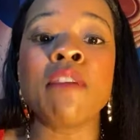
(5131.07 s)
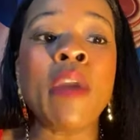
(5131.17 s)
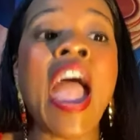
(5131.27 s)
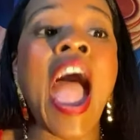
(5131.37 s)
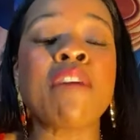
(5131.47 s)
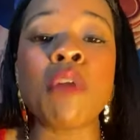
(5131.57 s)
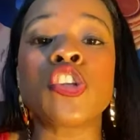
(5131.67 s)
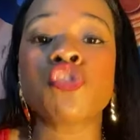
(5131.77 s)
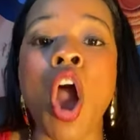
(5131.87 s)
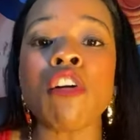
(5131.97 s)
And we
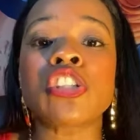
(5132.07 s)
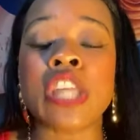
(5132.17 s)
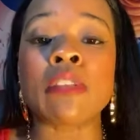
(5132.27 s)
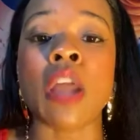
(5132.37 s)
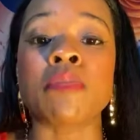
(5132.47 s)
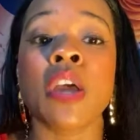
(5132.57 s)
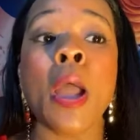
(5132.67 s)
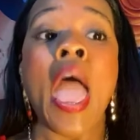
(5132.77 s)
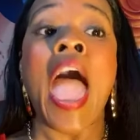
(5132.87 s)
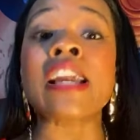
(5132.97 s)
have withdrawal symptoms.
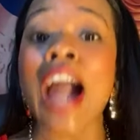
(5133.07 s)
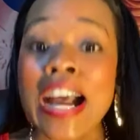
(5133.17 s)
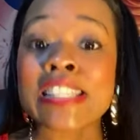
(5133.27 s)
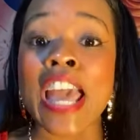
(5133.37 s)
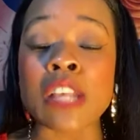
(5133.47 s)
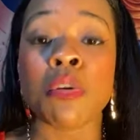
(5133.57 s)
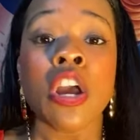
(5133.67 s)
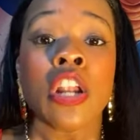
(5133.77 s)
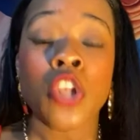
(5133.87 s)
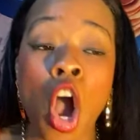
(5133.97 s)
And God
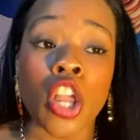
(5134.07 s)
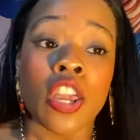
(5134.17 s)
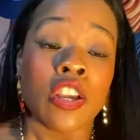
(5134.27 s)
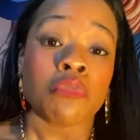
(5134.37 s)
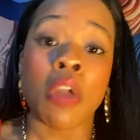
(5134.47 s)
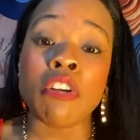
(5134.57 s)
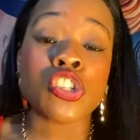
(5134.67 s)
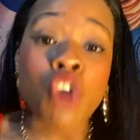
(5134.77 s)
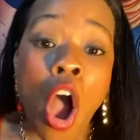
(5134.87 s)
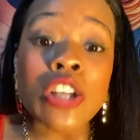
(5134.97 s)
says, look, the
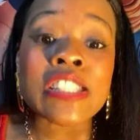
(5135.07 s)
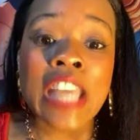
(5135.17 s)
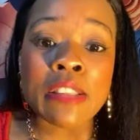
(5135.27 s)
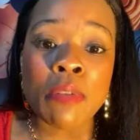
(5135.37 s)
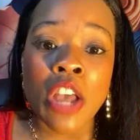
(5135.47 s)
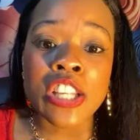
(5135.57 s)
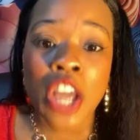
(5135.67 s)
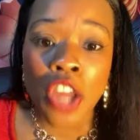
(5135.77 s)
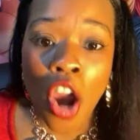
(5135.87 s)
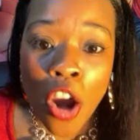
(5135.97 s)
withdrawal symptoms
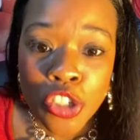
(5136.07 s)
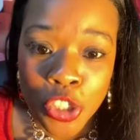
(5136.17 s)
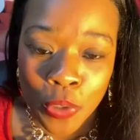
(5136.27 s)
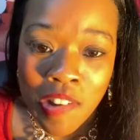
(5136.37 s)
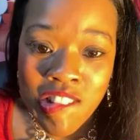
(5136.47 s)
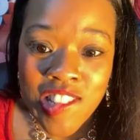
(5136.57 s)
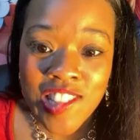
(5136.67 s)
is going to hurt you.